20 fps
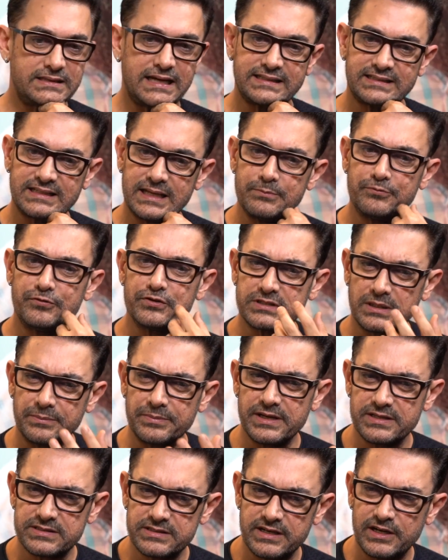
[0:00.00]
that time, for some
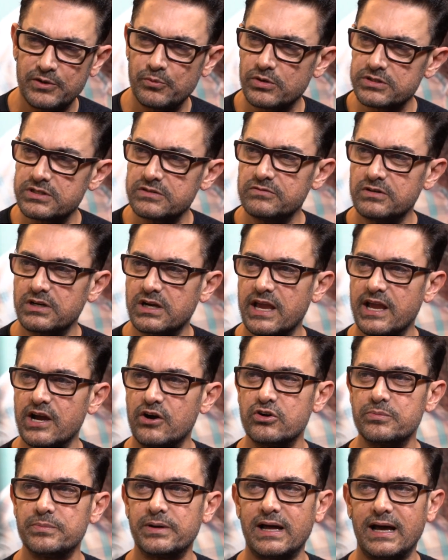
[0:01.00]
reason, it wasn't working
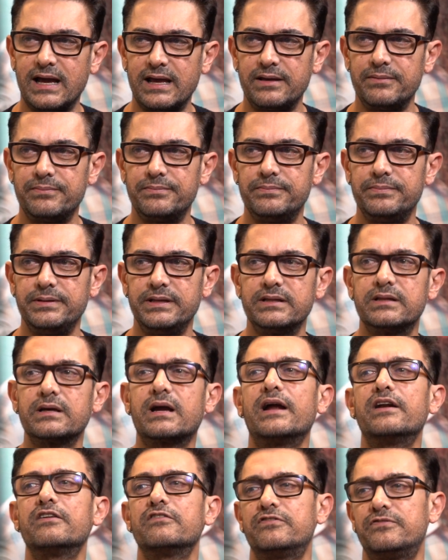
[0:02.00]
out. But I, being the
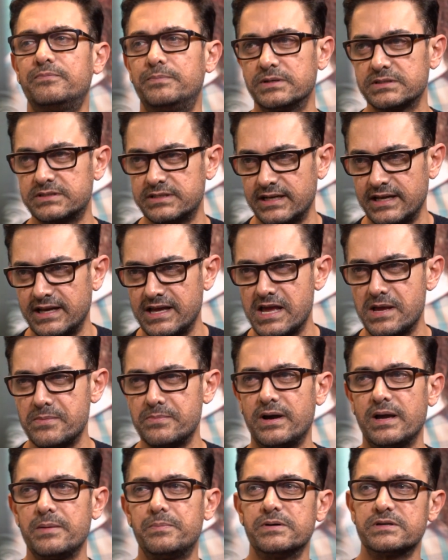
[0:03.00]
kind of person I am,
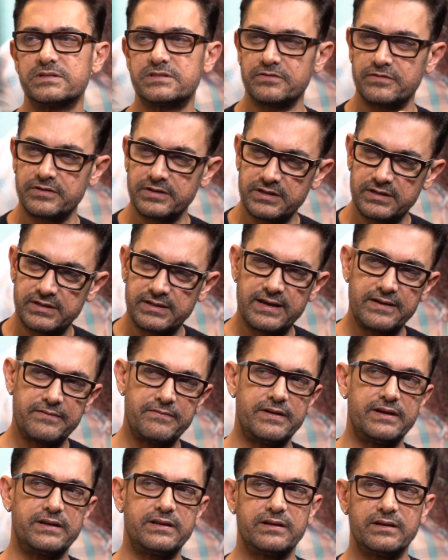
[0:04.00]
I persevered. I
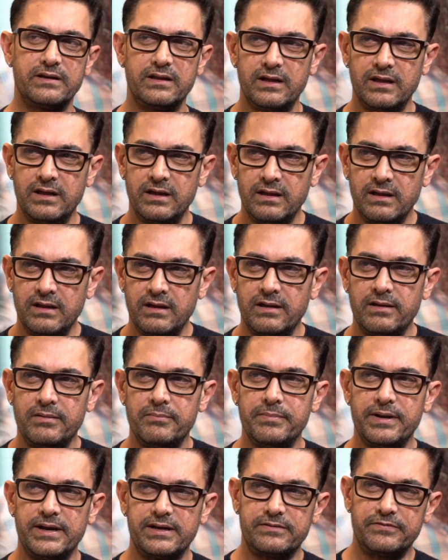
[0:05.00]
went and
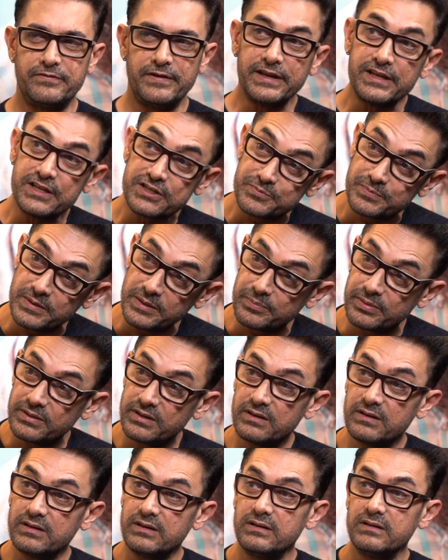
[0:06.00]
met various
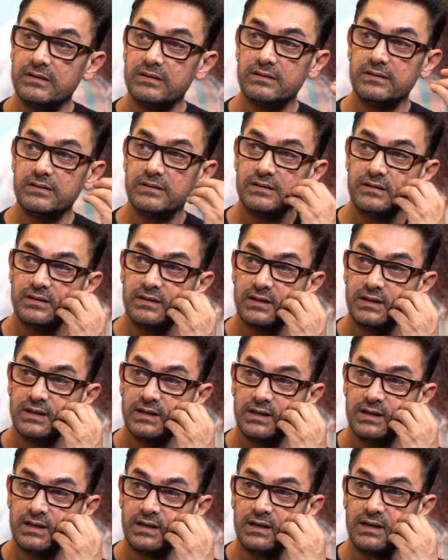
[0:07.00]
people.
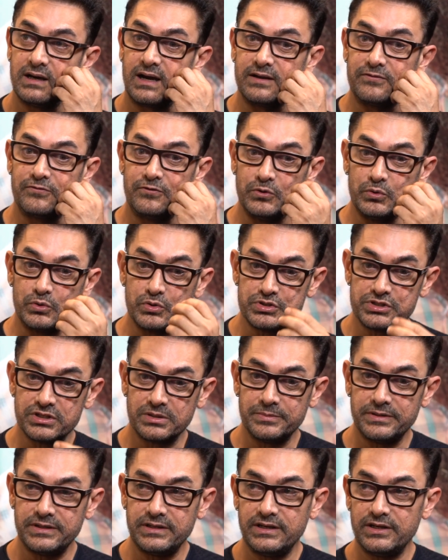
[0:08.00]
I flew to
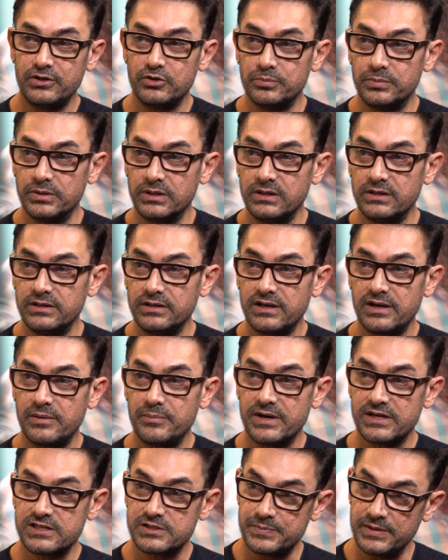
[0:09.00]
Germany, to Berlin, and
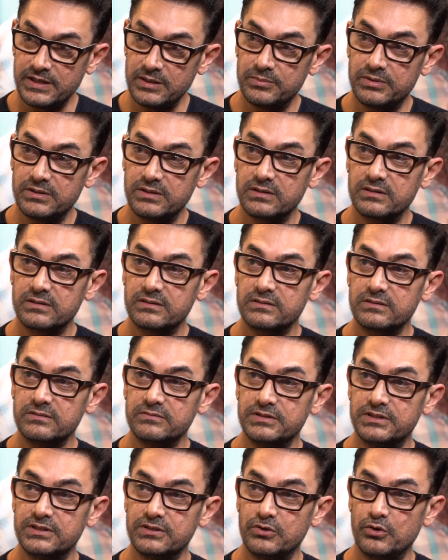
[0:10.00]
met Spielberg
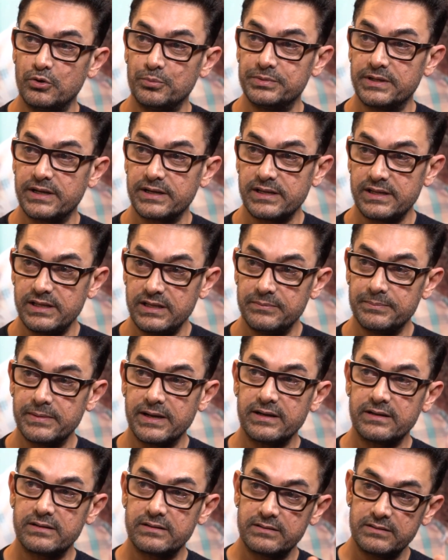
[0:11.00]
with the hope that he
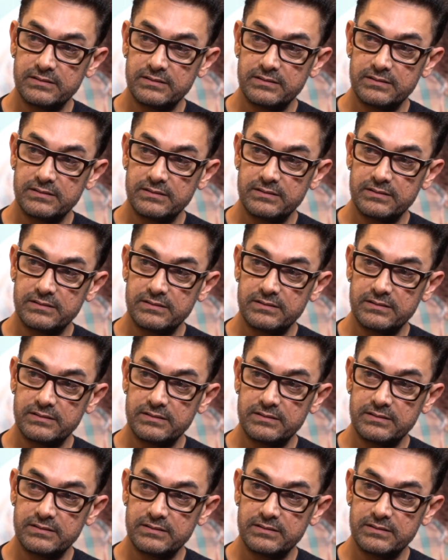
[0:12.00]
might